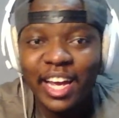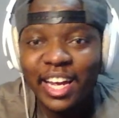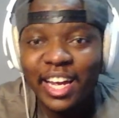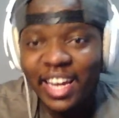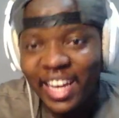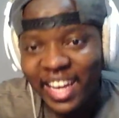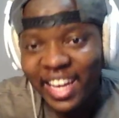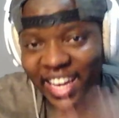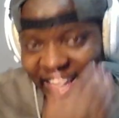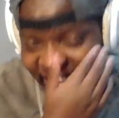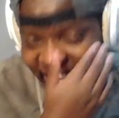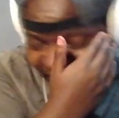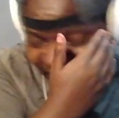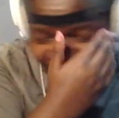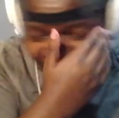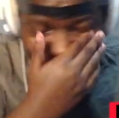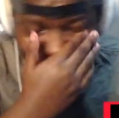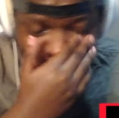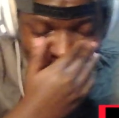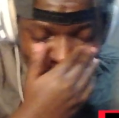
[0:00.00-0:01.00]
I
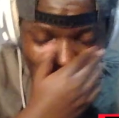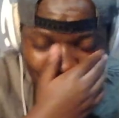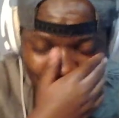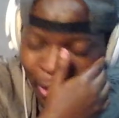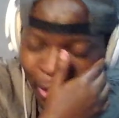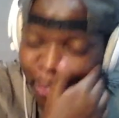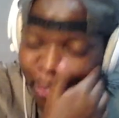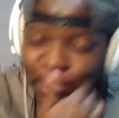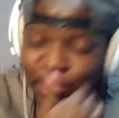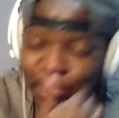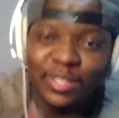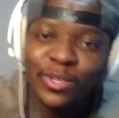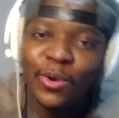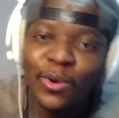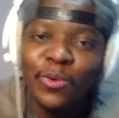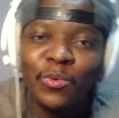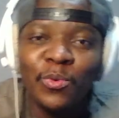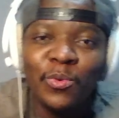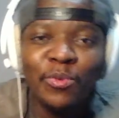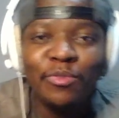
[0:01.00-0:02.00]
hope it's no
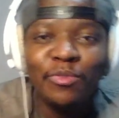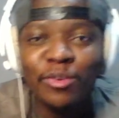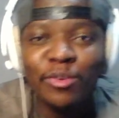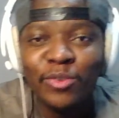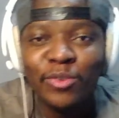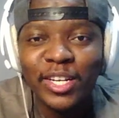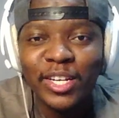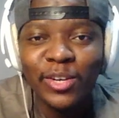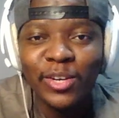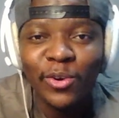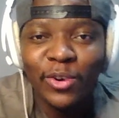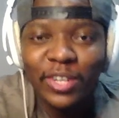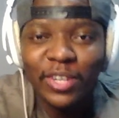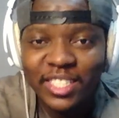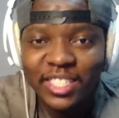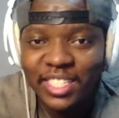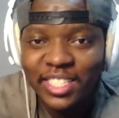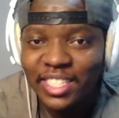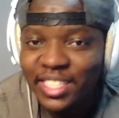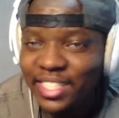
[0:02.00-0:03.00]
Wolverine
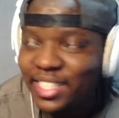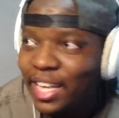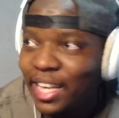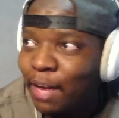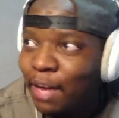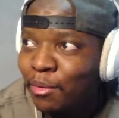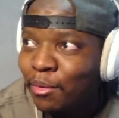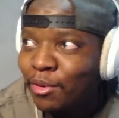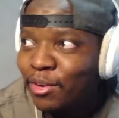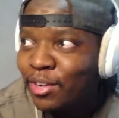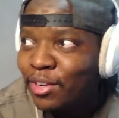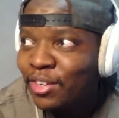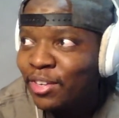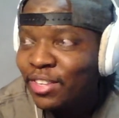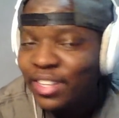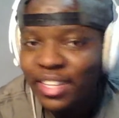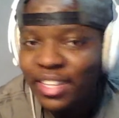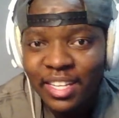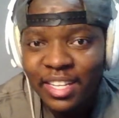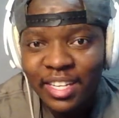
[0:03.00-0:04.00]
Origins type of
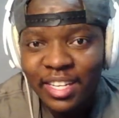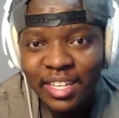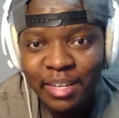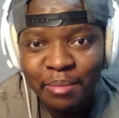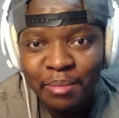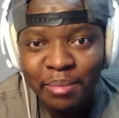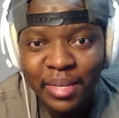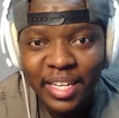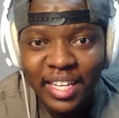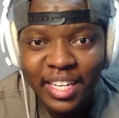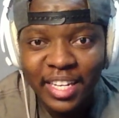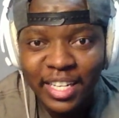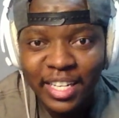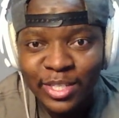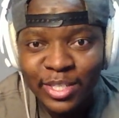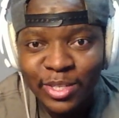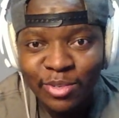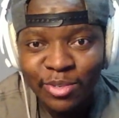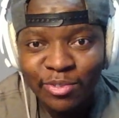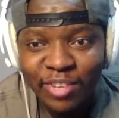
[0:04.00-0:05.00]
beginning to
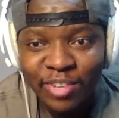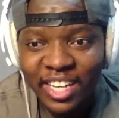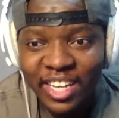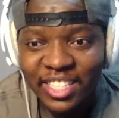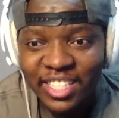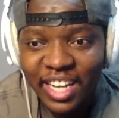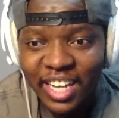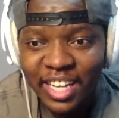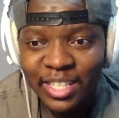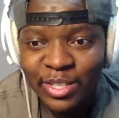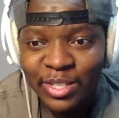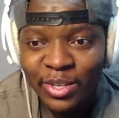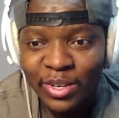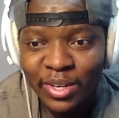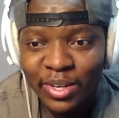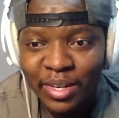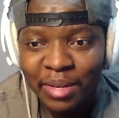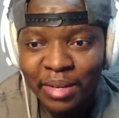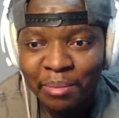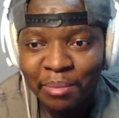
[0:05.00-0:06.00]
franchise or
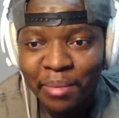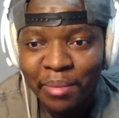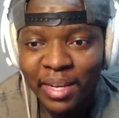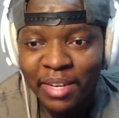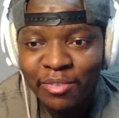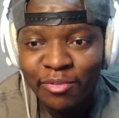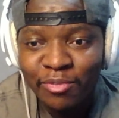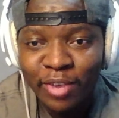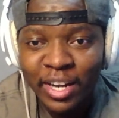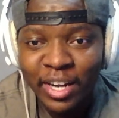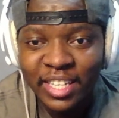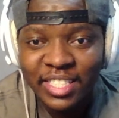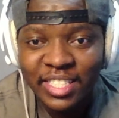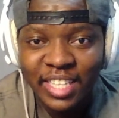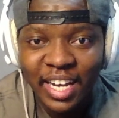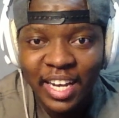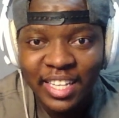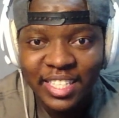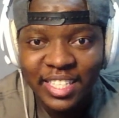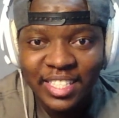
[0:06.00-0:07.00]
mid
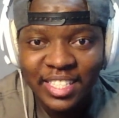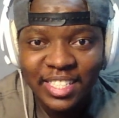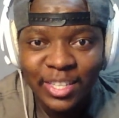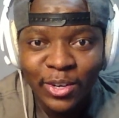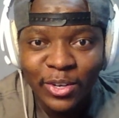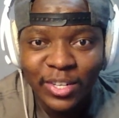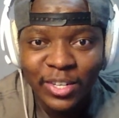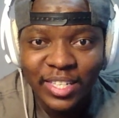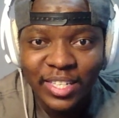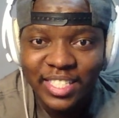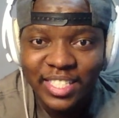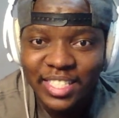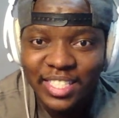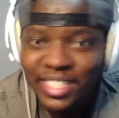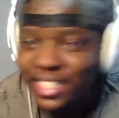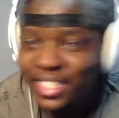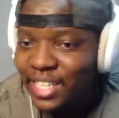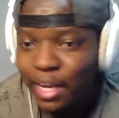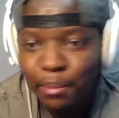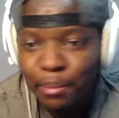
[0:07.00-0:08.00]
franchise origin
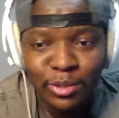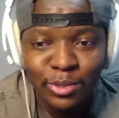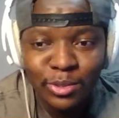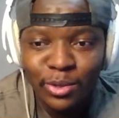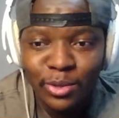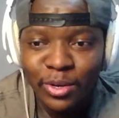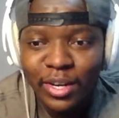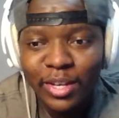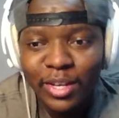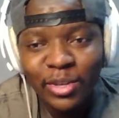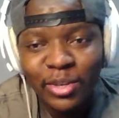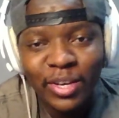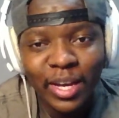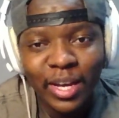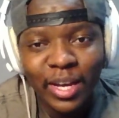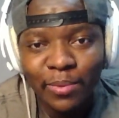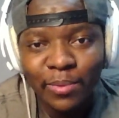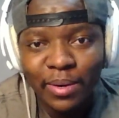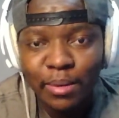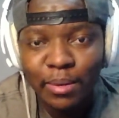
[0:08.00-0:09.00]
type of story. You get
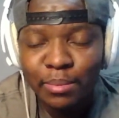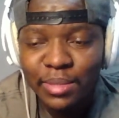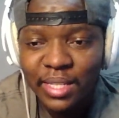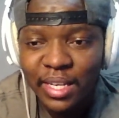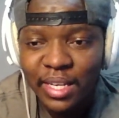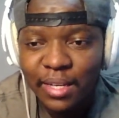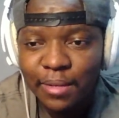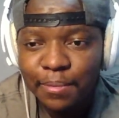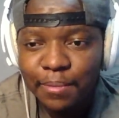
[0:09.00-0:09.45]
what I'm saying?